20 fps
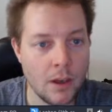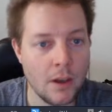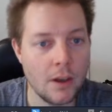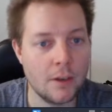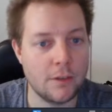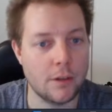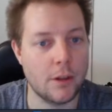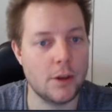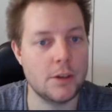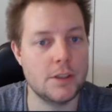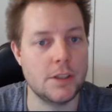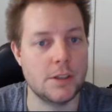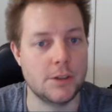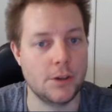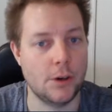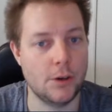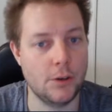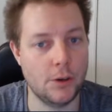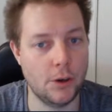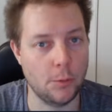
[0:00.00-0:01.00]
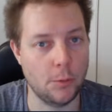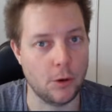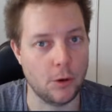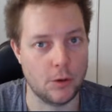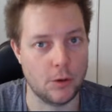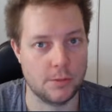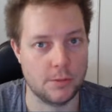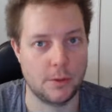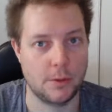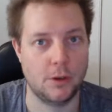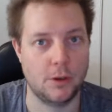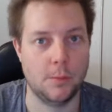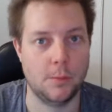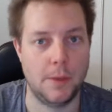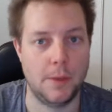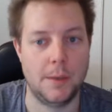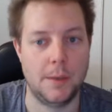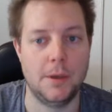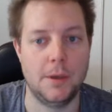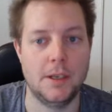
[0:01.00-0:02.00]
For those that don't know what
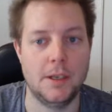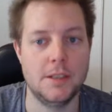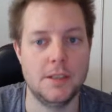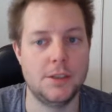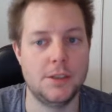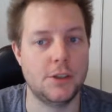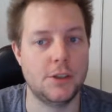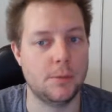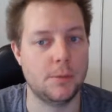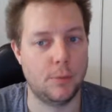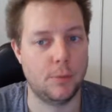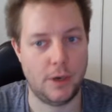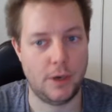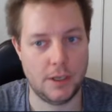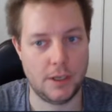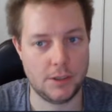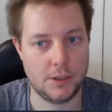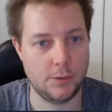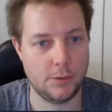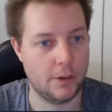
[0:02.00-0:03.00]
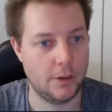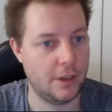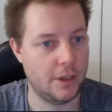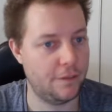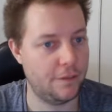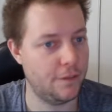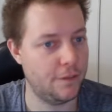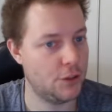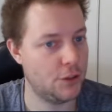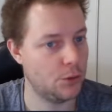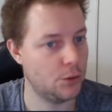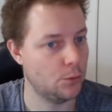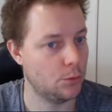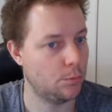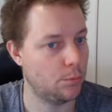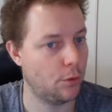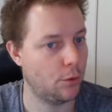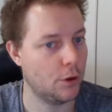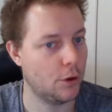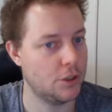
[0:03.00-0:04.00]
Osmocom-BB is, you can browse to the official
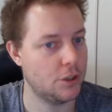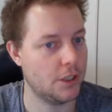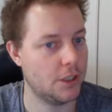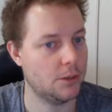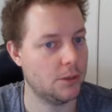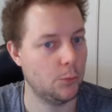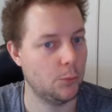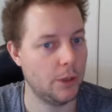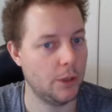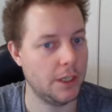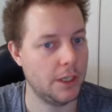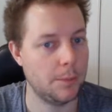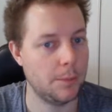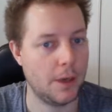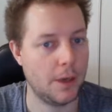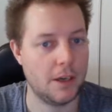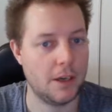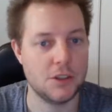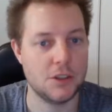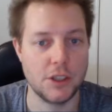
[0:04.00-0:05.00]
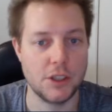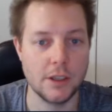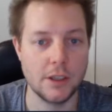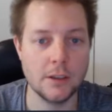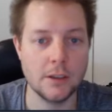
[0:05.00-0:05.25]
project wiki page here.